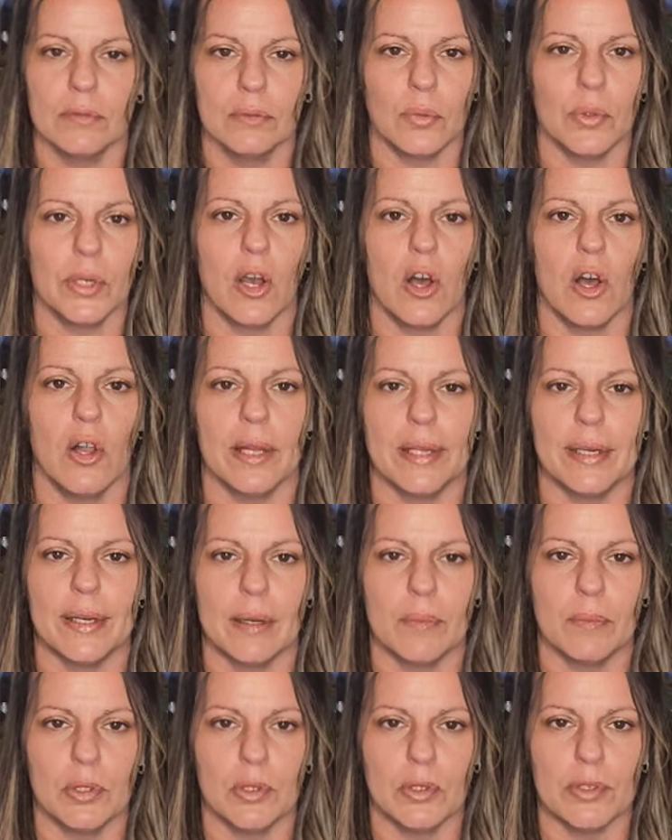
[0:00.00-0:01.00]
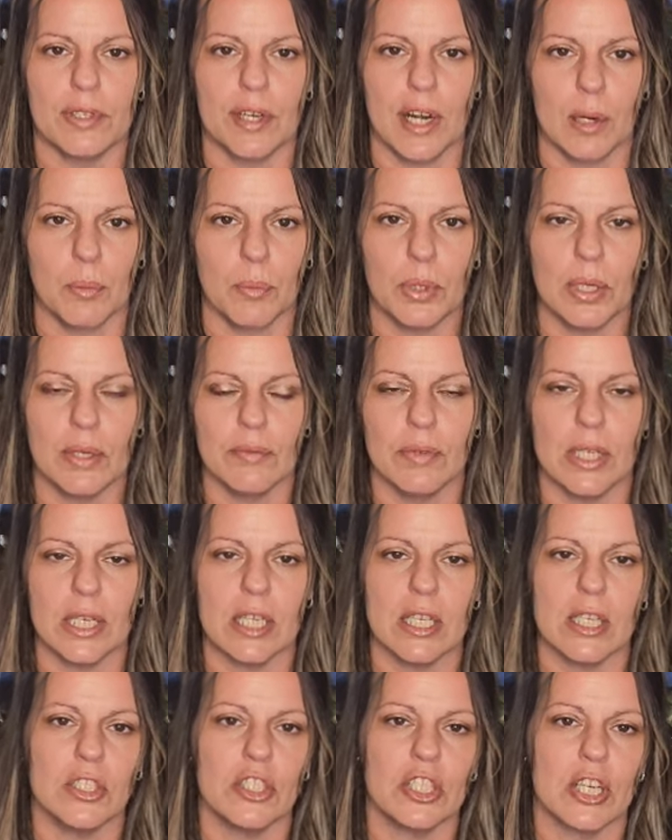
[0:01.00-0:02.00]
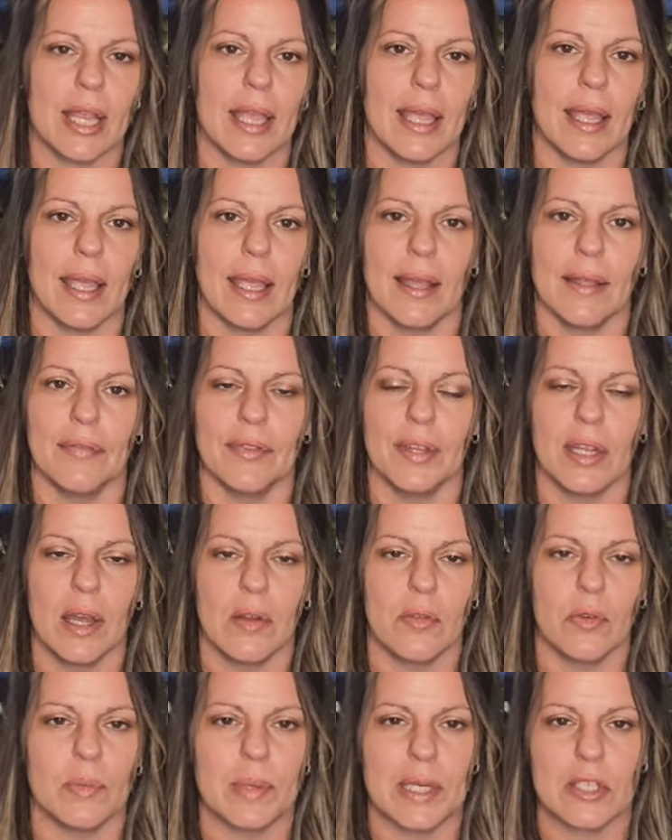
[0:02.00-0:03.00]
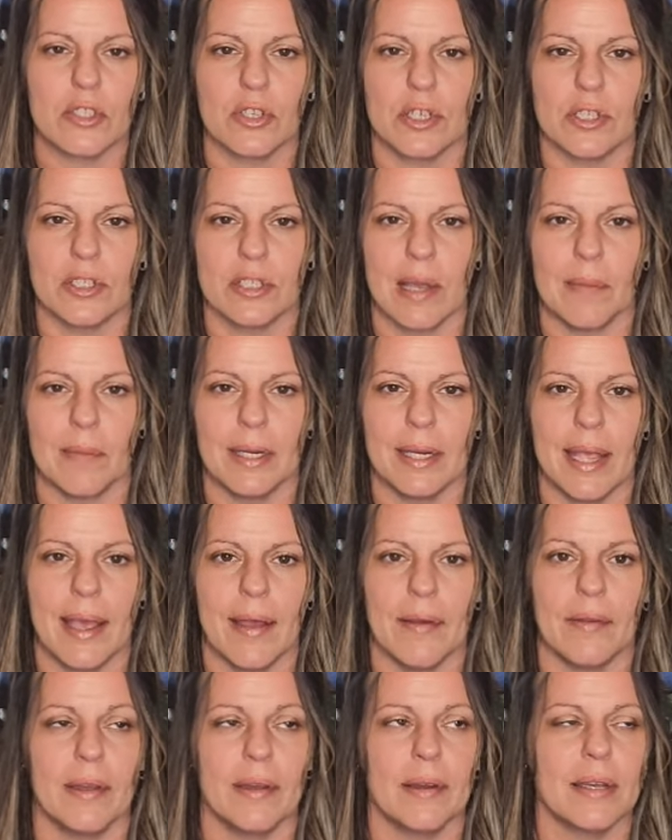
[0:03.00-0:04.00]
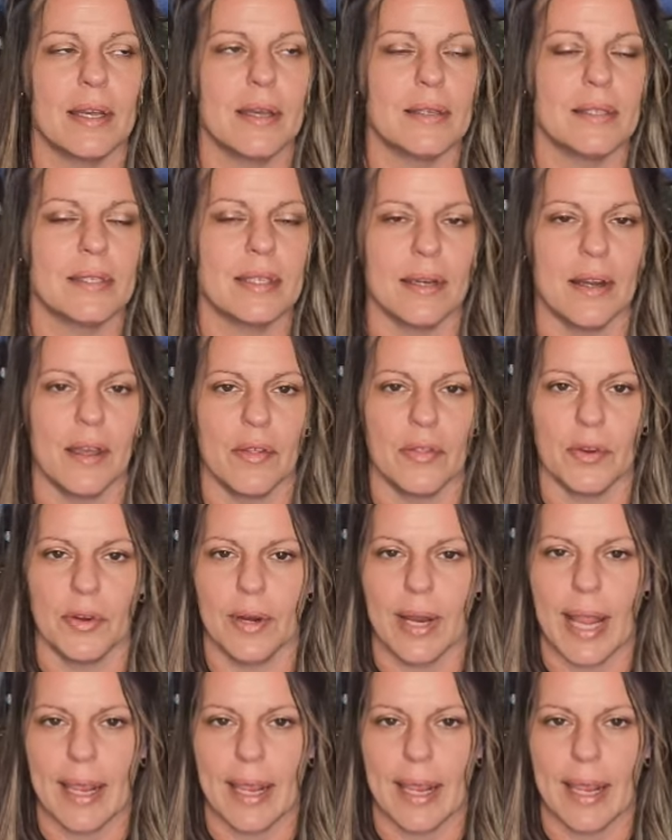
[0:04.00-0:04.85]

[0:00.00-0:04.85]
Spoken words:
we all end up losing our privilege and the government starts coming down on us and other